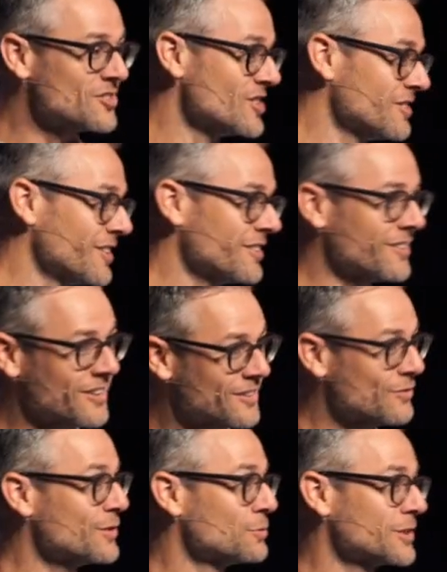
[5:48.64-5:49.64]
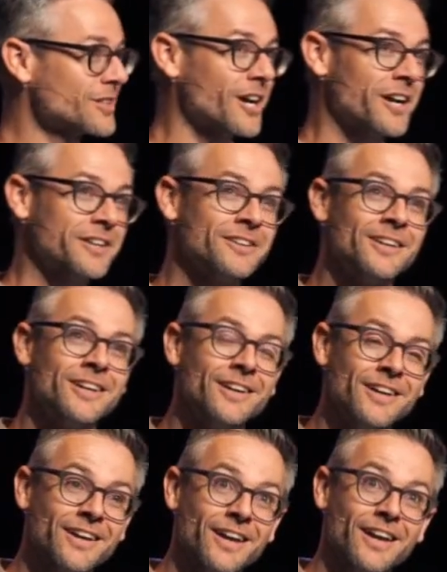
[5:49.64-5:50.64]
to Jesus as if he were God,
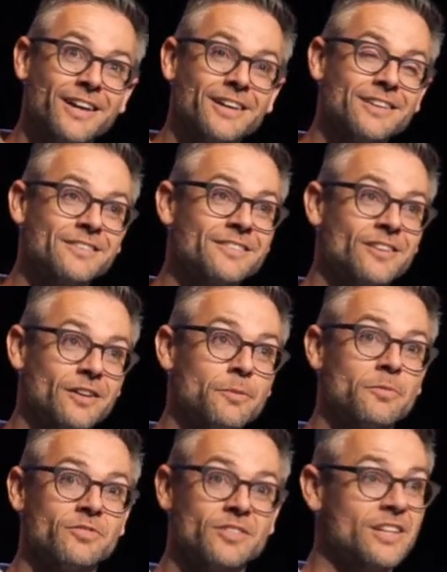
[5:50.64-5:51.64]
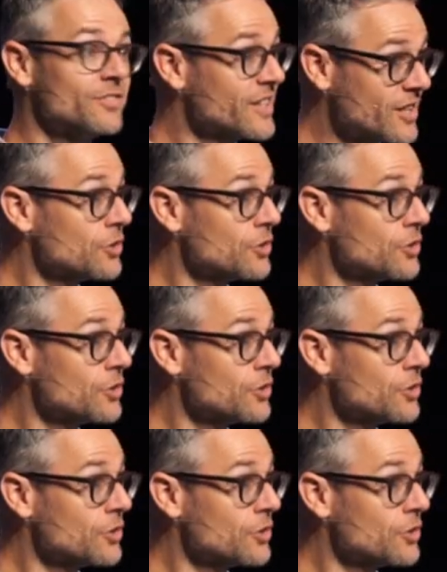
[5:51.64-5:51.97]
and giving